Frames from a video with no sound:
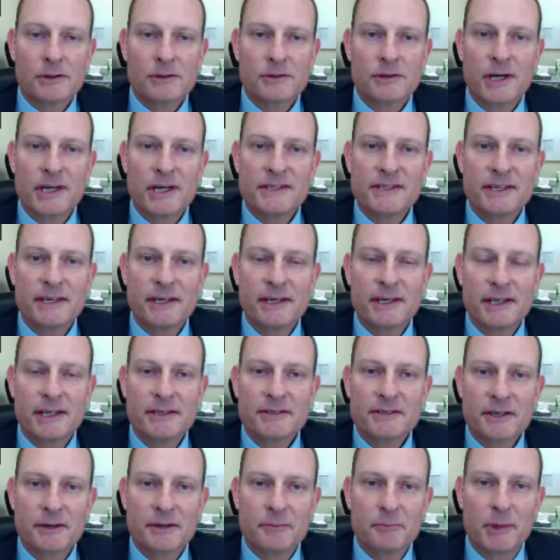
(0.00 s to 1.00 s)
Tracy, it
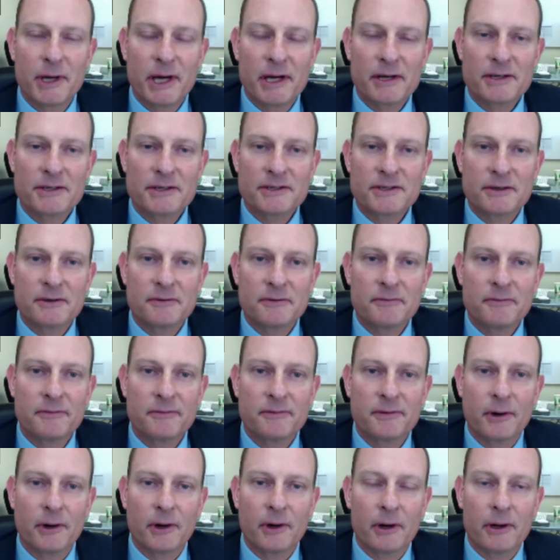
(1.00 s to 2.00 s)
is
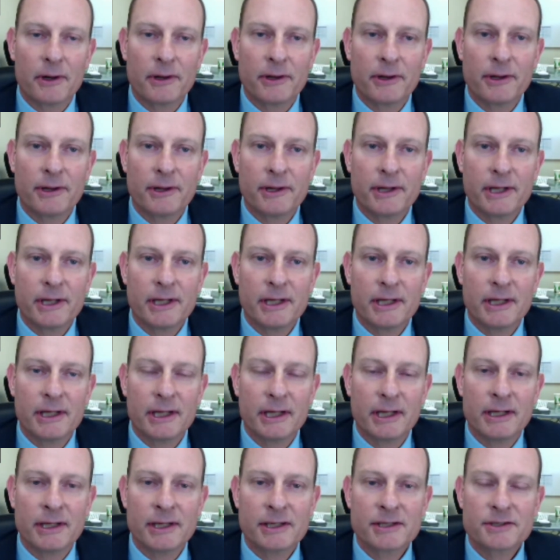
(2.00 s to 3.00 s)
competitive on
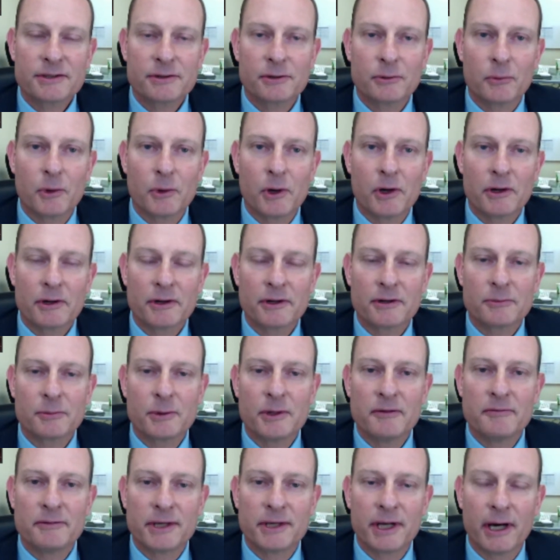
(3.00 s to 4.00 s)
the initial work that
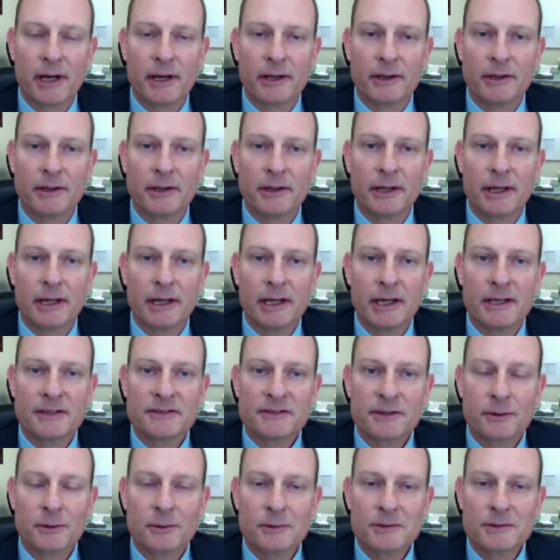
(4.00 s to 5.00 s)
we've done.
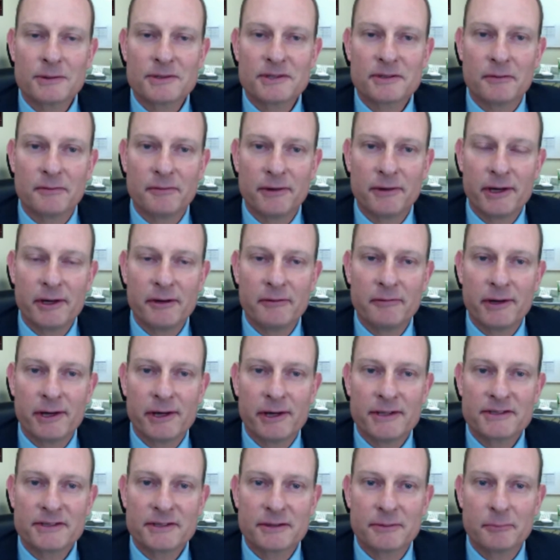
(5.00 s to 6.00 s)
It's also very,
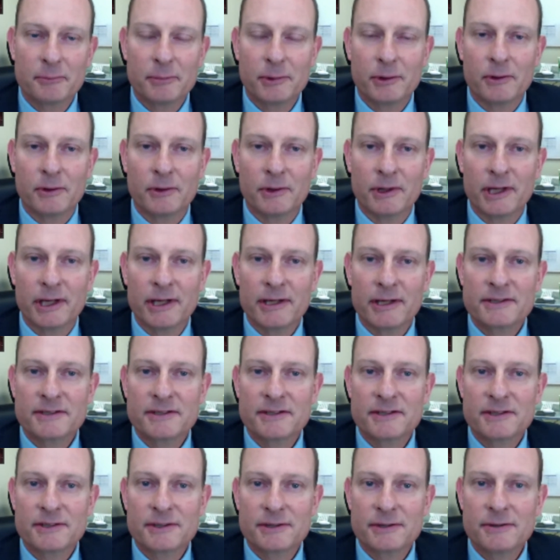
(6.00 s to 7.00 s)
very simple.
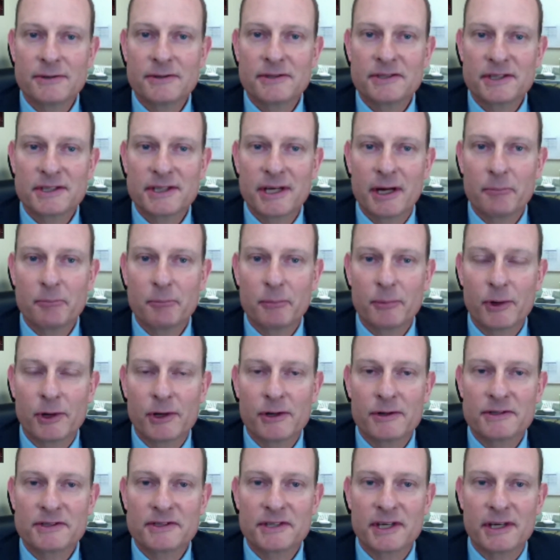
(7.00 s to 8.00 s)
It's a two-step
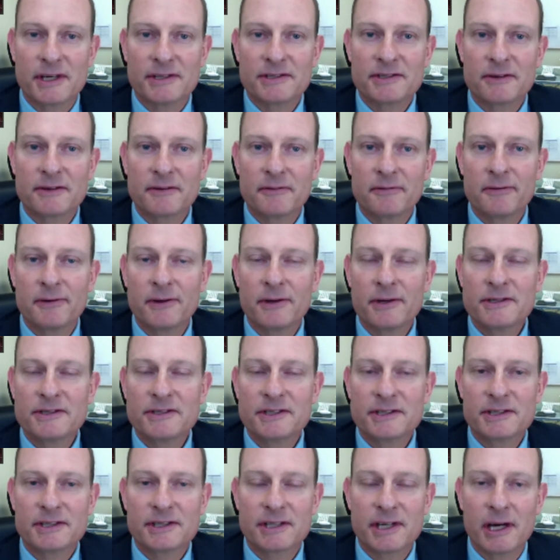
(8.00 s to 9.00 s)
process. The
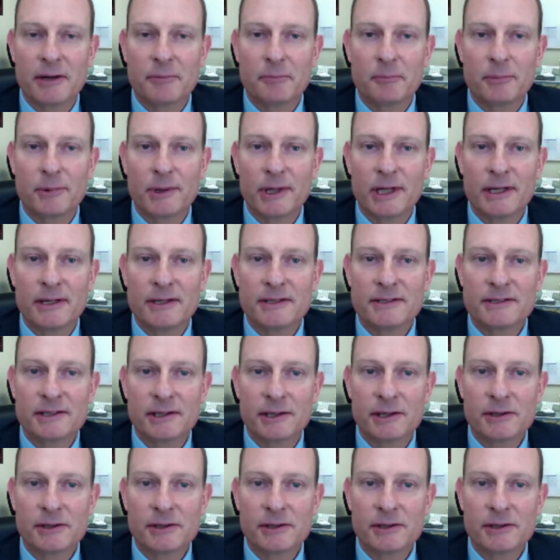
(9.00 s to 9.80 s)
first step is